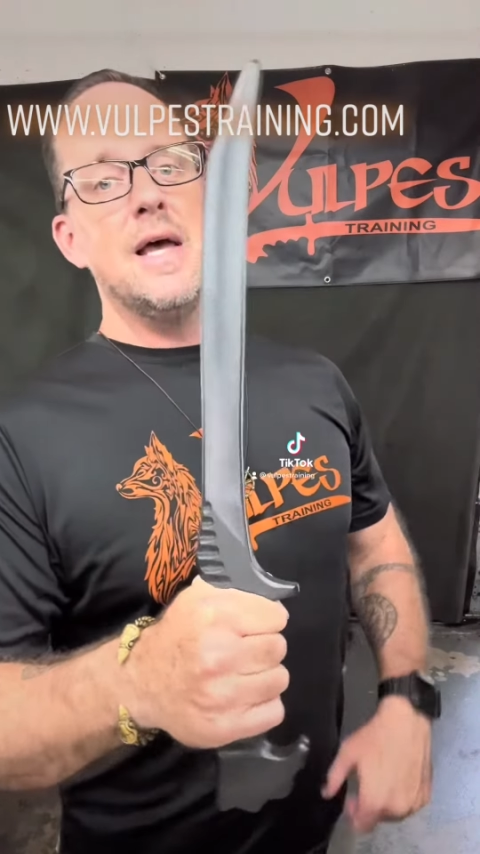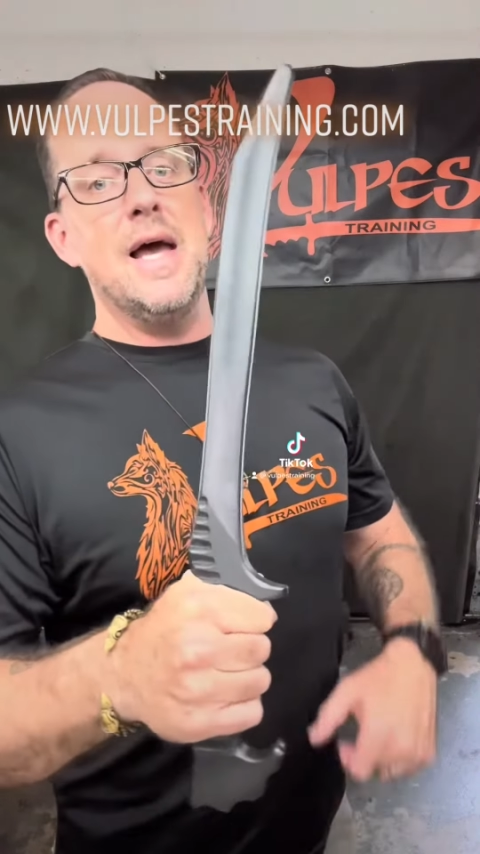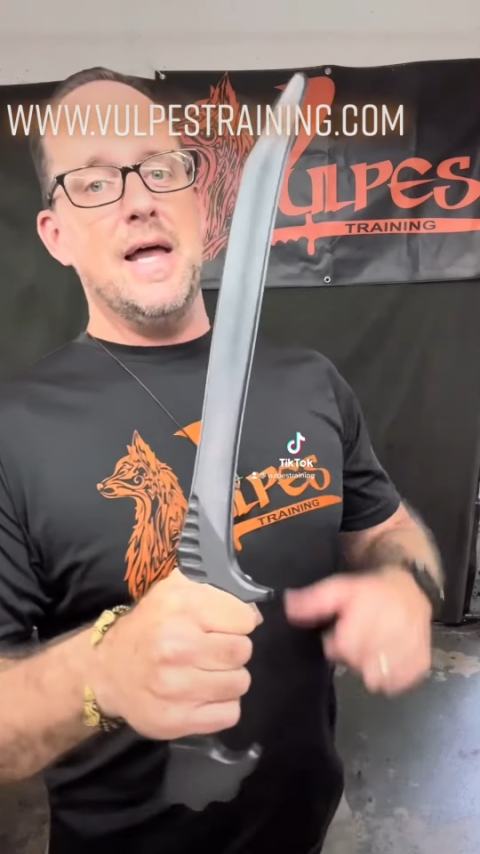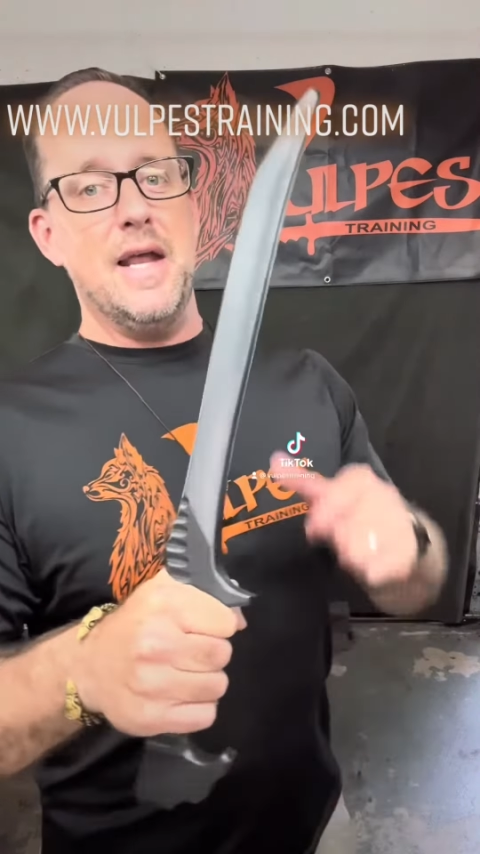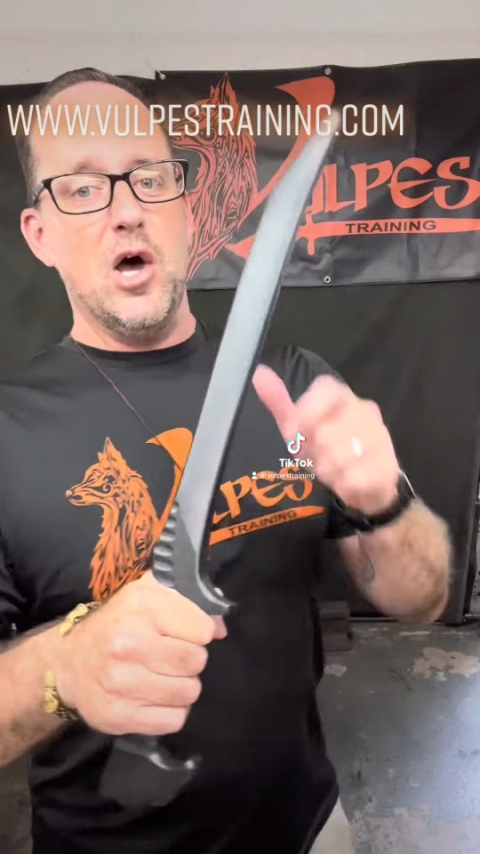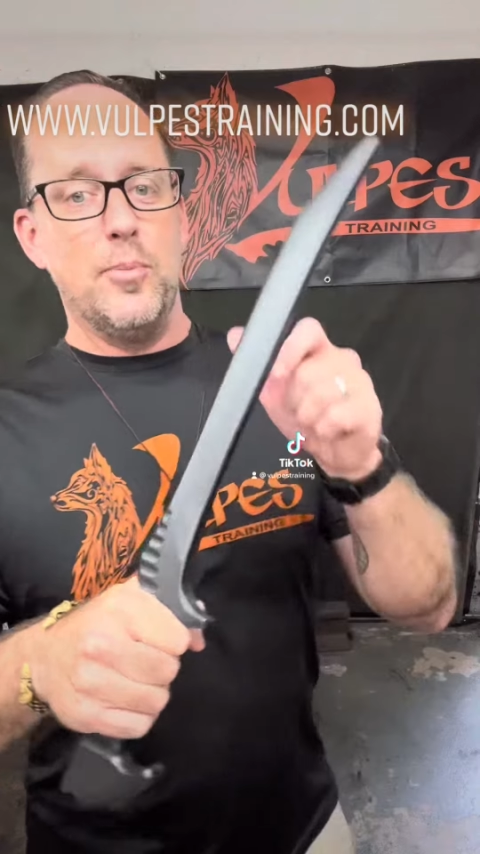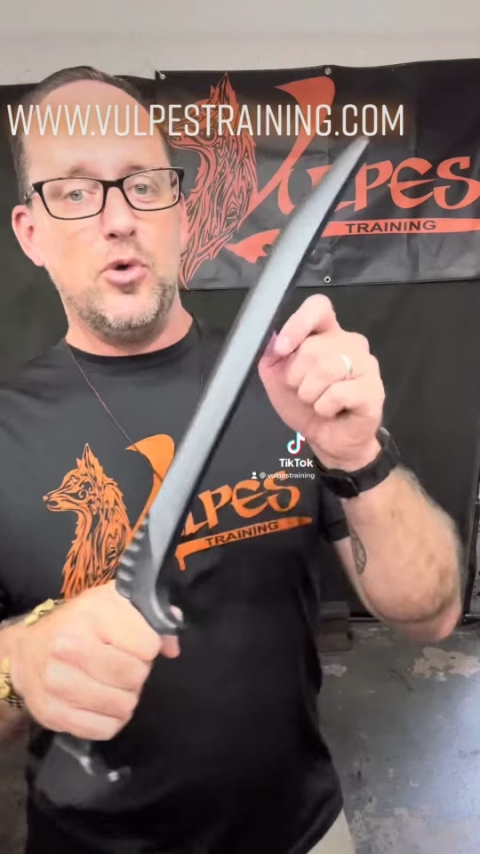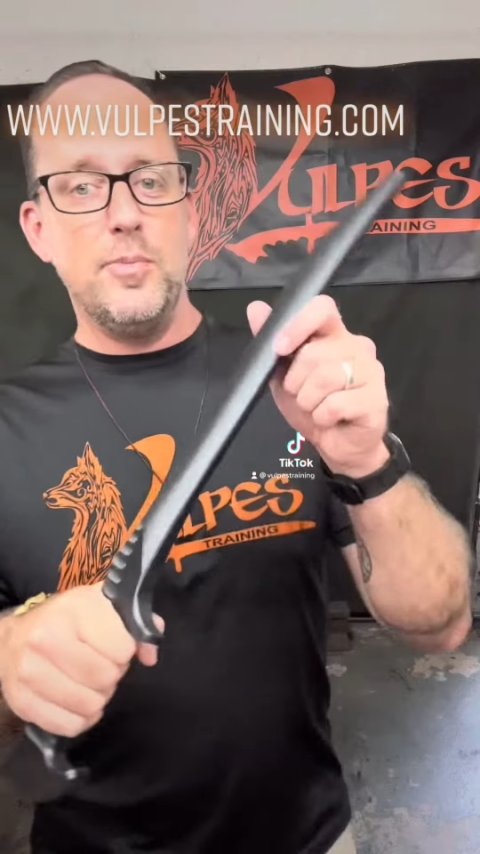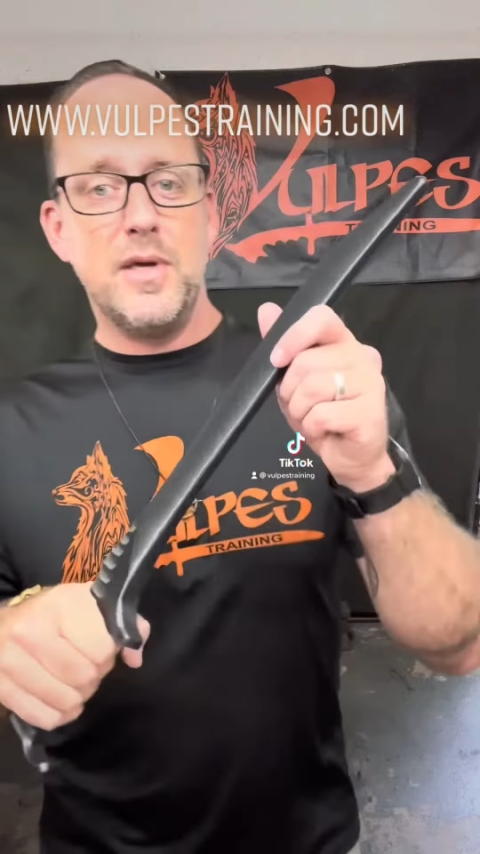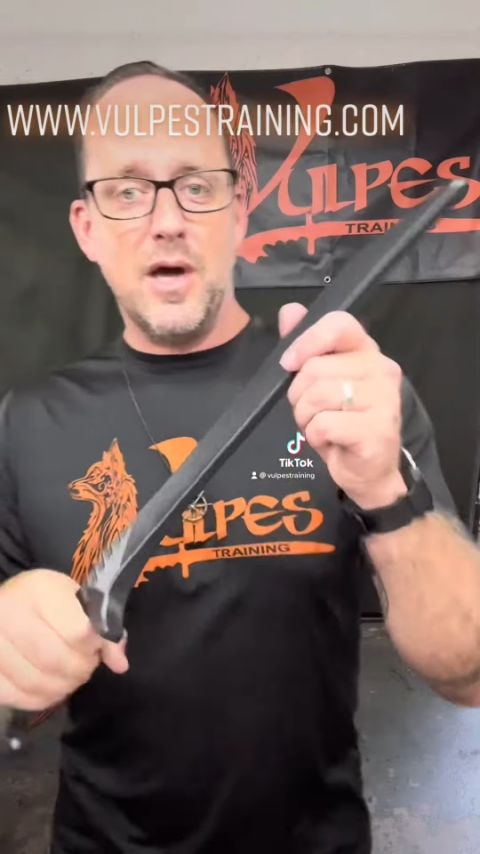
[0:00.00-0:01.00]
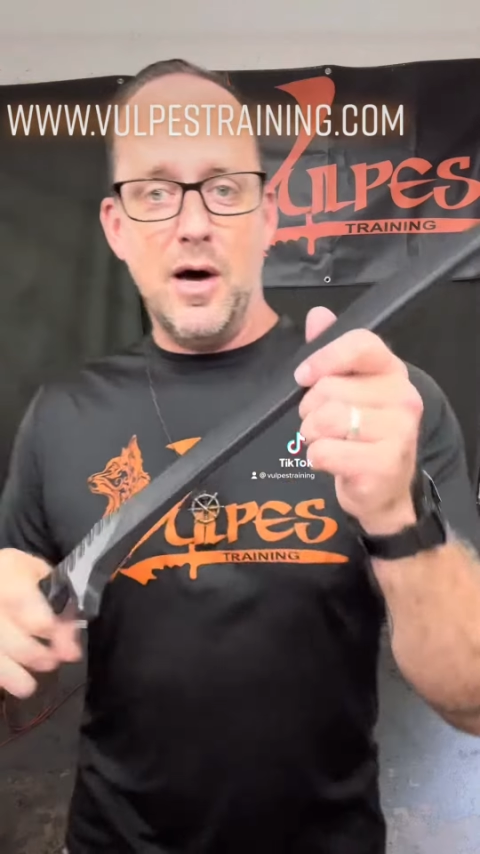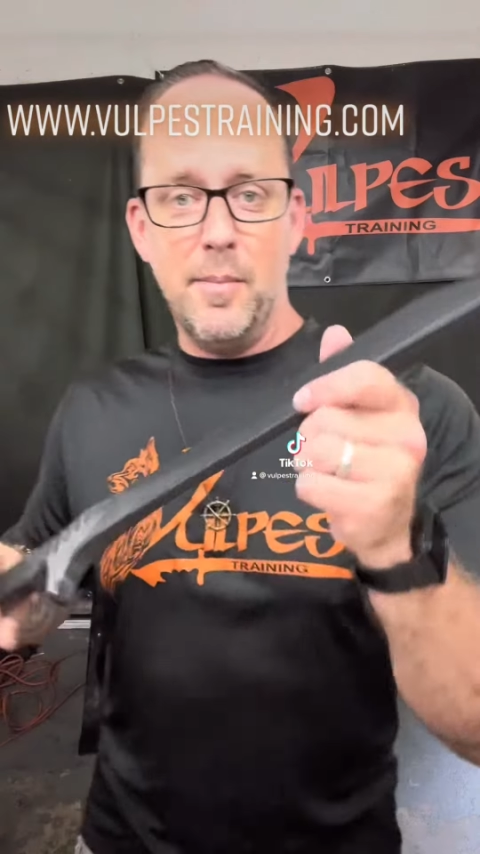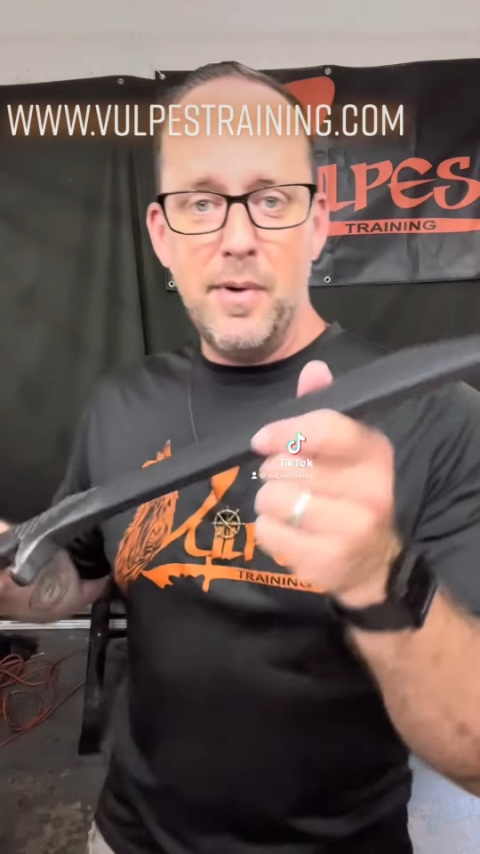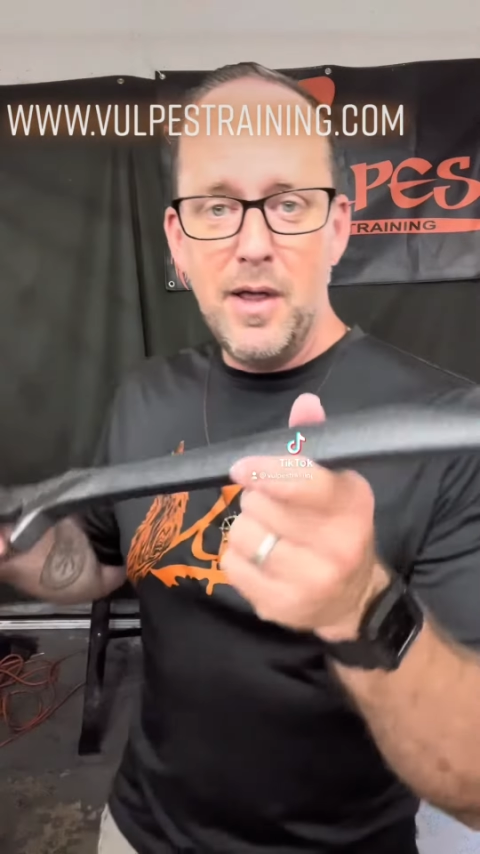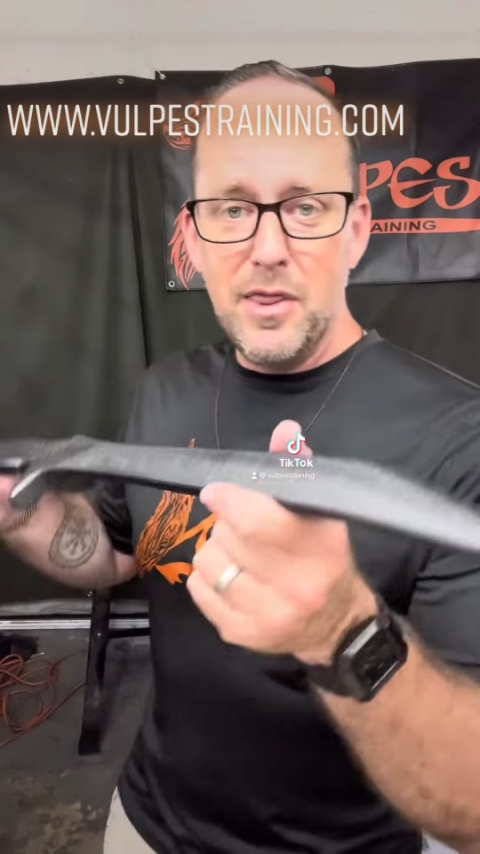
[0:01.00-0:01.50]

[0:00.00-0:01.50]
and to help you become